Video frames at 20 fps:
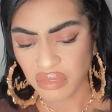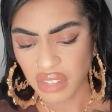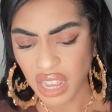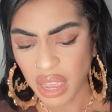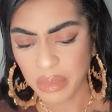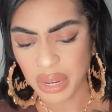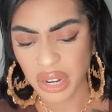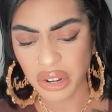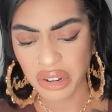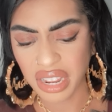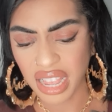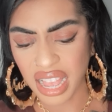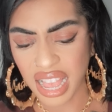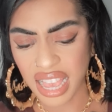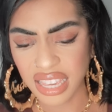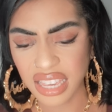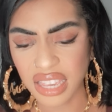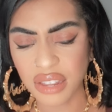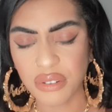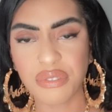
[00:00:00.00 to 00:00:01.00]
I'm hearing
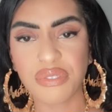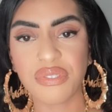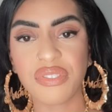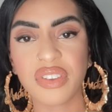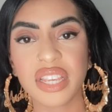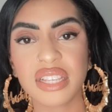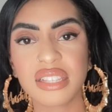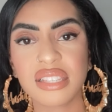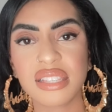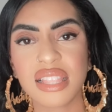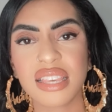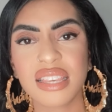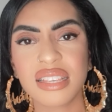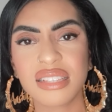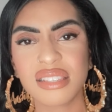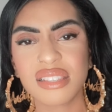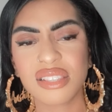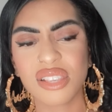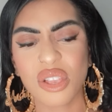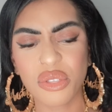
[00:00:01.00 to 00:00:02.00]
I can fix
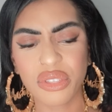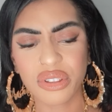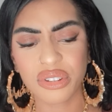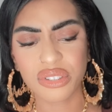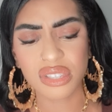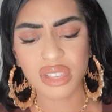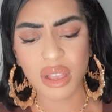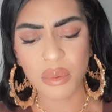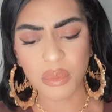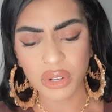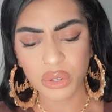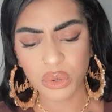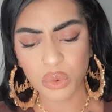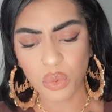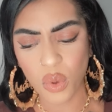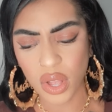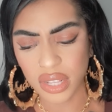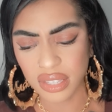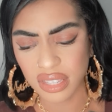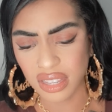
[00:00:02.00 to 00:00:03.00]
this. So there's someone who
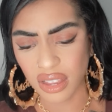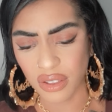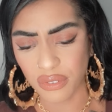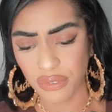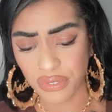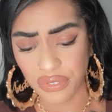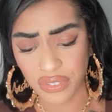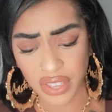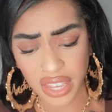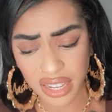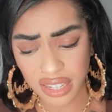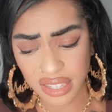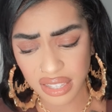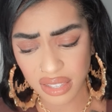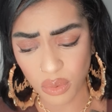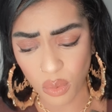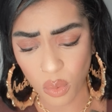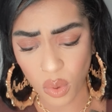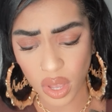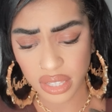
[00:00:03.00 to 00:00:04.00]
wants to
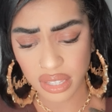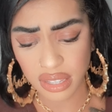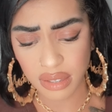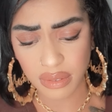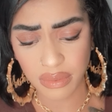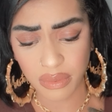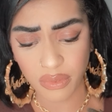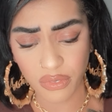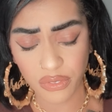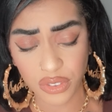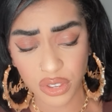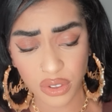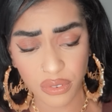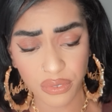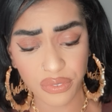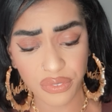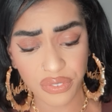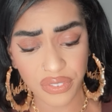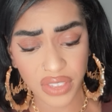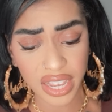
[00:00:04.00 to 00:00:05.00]
fix what's to
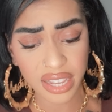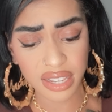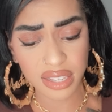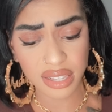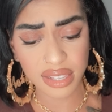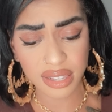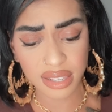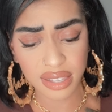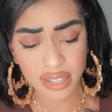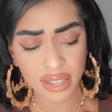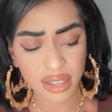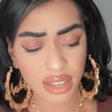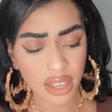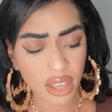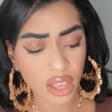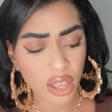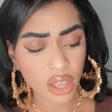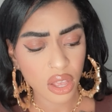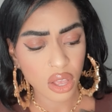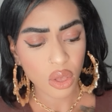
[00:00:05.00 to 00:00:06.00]
fix
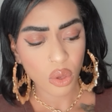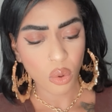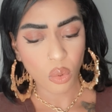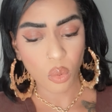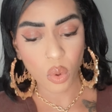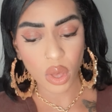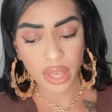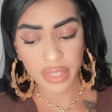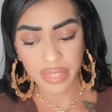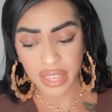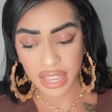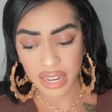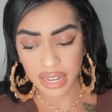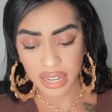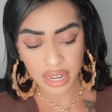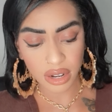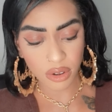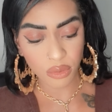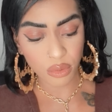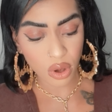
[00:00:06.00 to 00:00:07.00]
what they
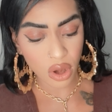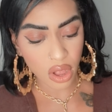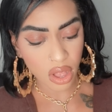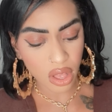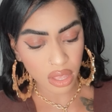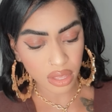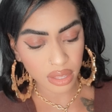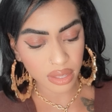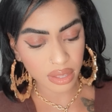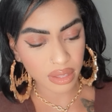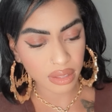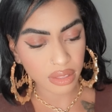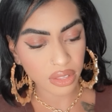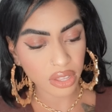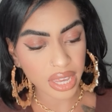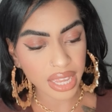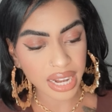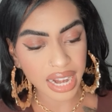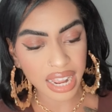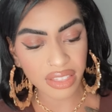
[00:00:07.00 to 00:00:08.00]
did wrong.
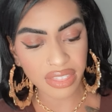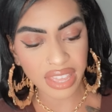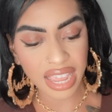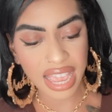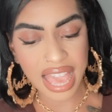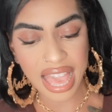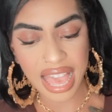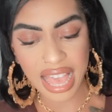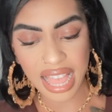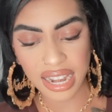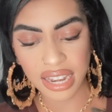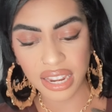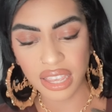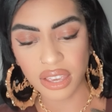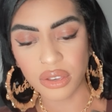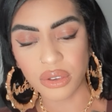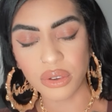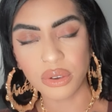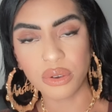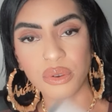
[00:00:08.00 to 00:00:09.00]
Look at how they had
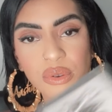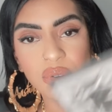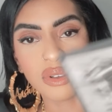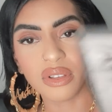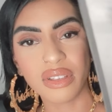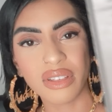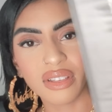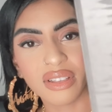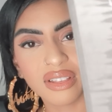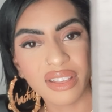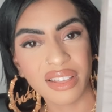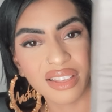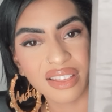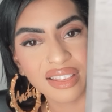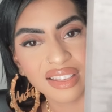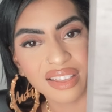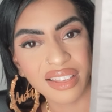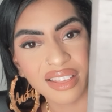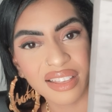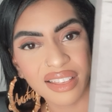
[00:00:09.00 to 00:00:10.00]
you.
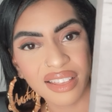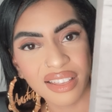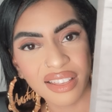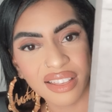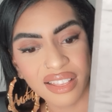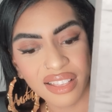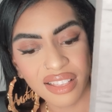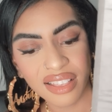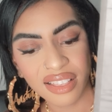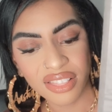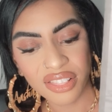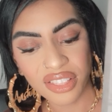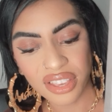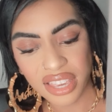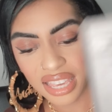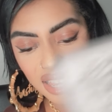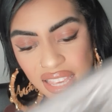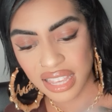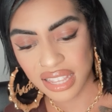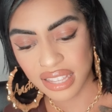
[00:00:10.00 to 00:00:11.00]

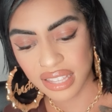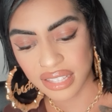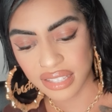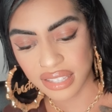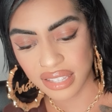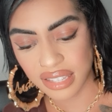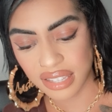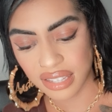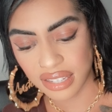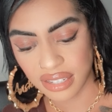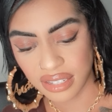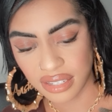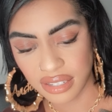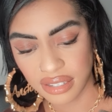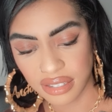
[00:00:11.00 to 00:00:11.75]
Look at